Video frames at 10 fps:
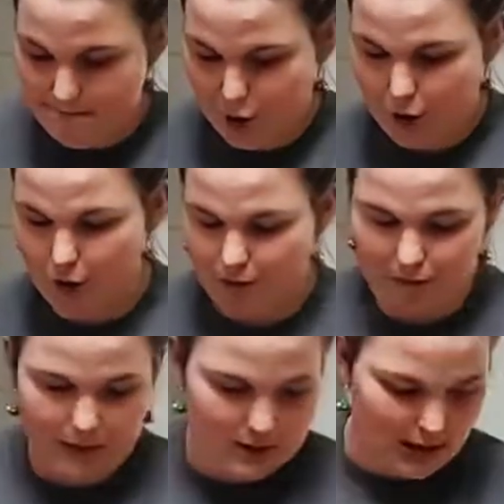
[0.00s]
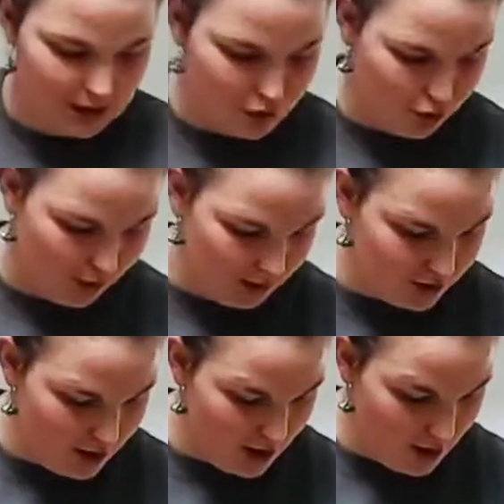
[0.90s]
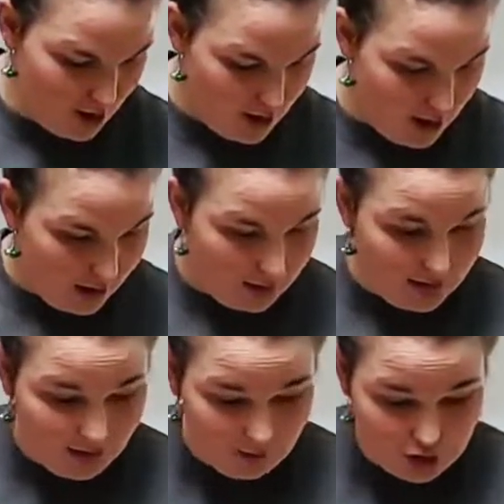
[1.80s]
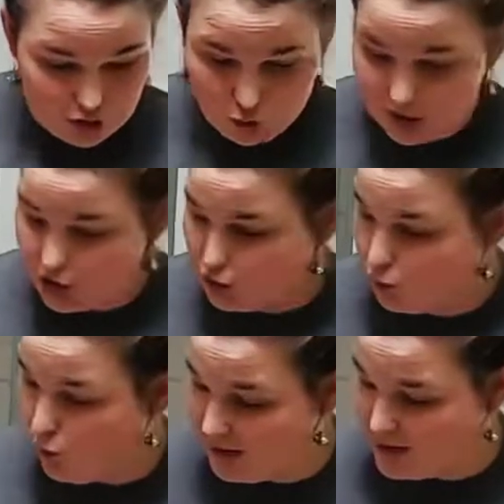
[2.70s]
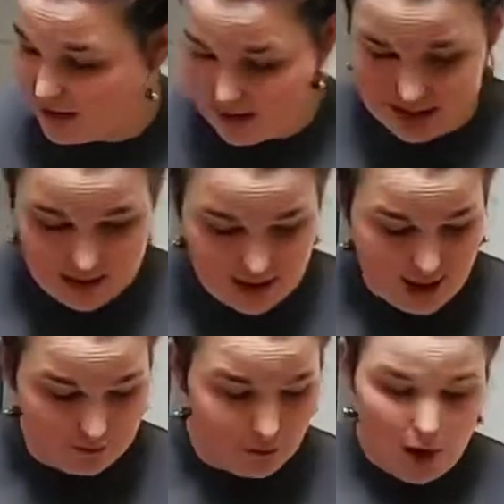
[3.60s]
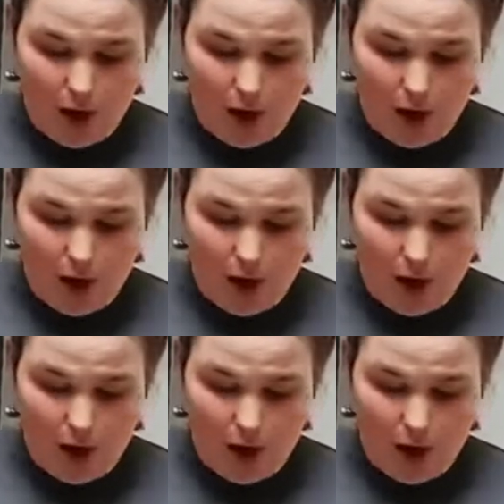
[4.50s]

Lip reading: Perfect, not too much there. And then I'm just going to whisk this together.